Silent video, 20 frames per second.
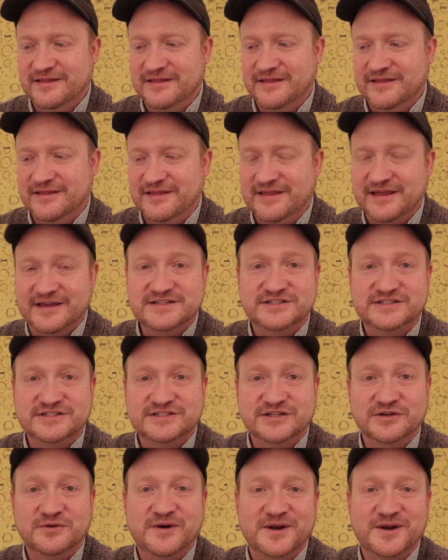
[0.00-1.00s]
they still
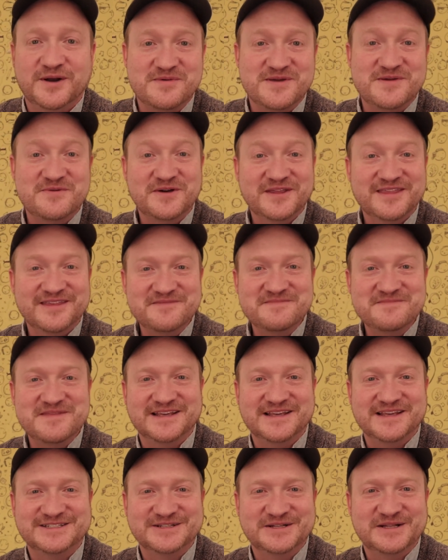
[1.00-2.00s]
want to be with them. They
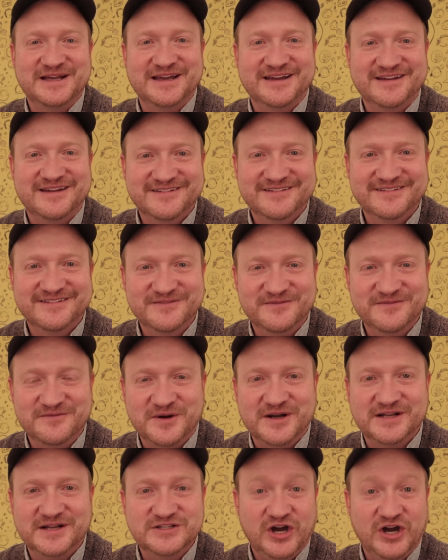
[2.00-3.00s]
still want
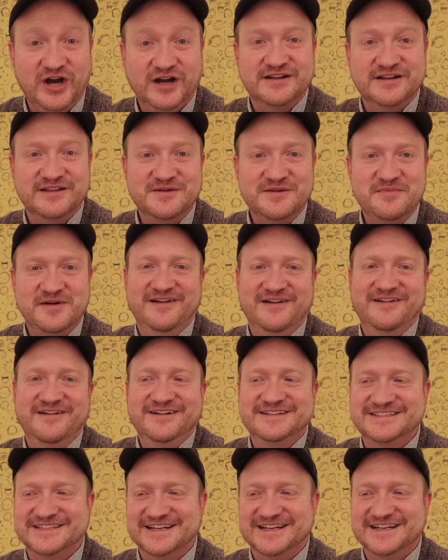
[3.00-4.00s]
to talk to their
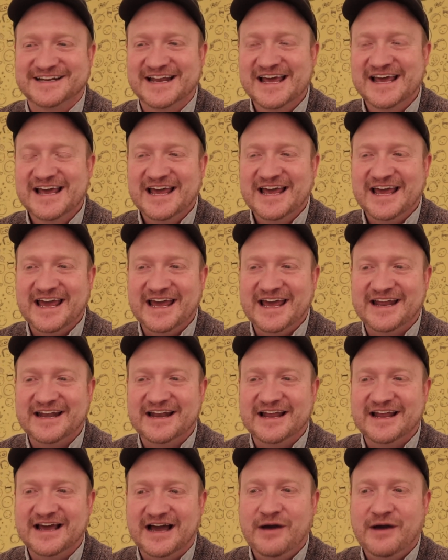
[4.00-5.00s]
parents, and
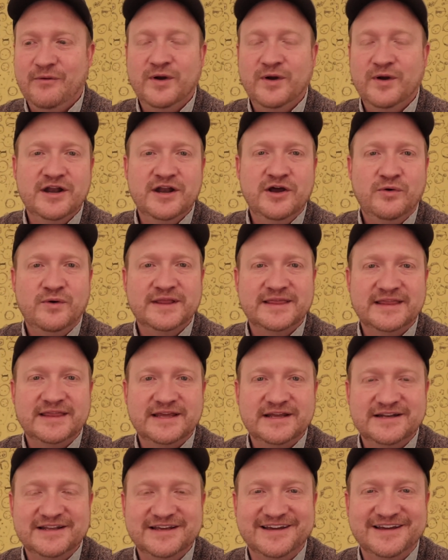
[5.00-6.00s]
I want to know what they
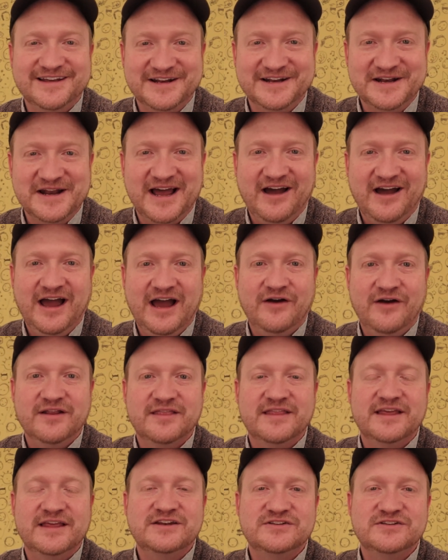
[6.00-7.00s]
did and how did
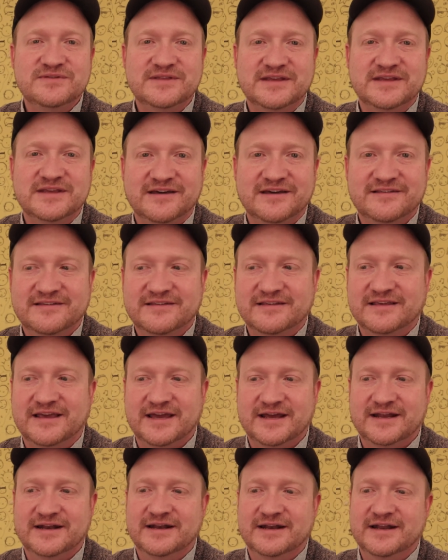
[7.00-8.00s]
they do this.
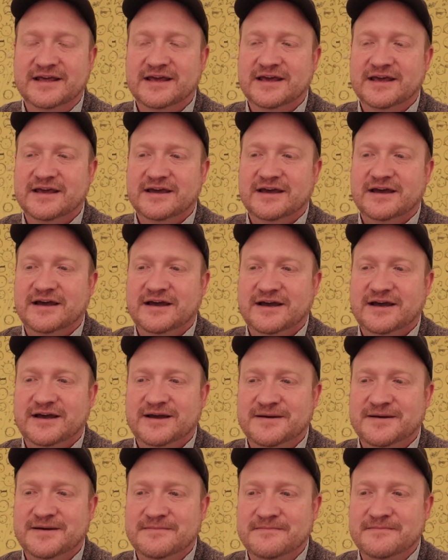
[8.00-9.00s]
And
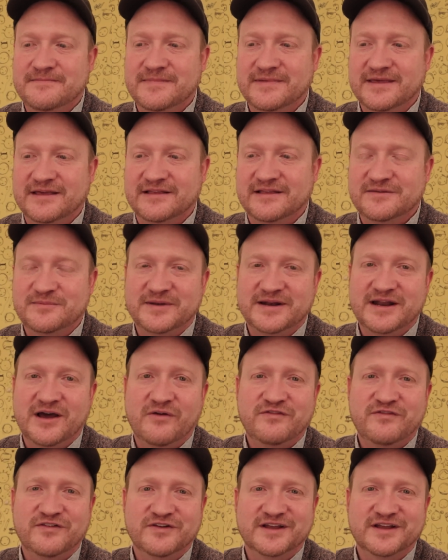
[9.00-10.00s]
it's been
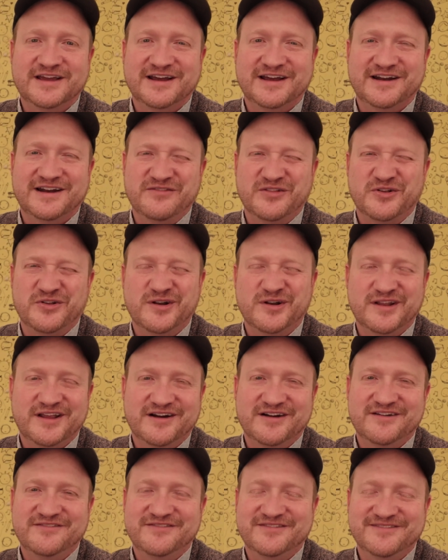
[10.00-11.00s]
helpful to kind of
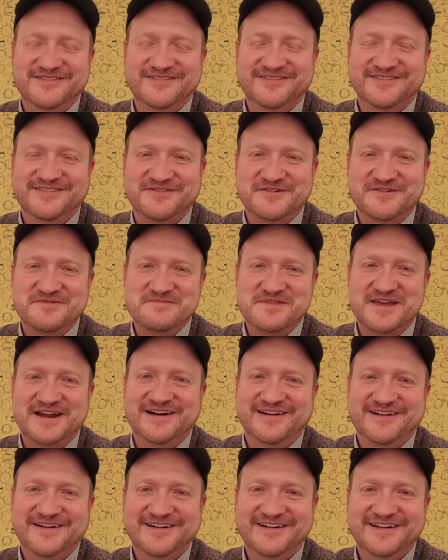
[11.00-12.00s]
learn from
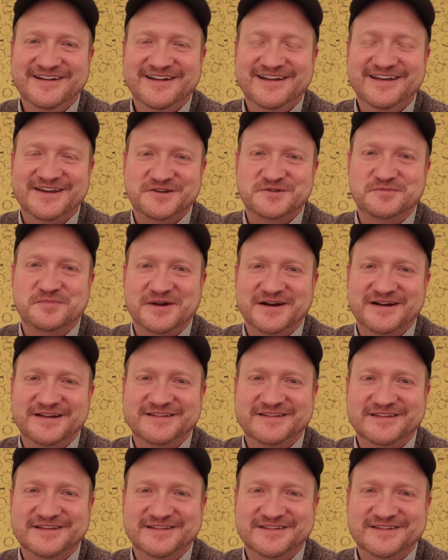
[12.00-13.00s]
their
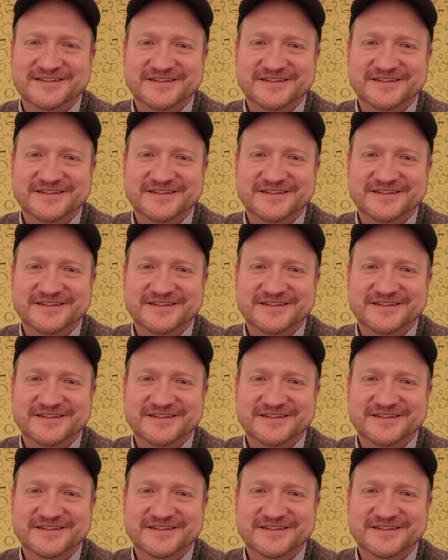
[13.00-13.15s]
experiences.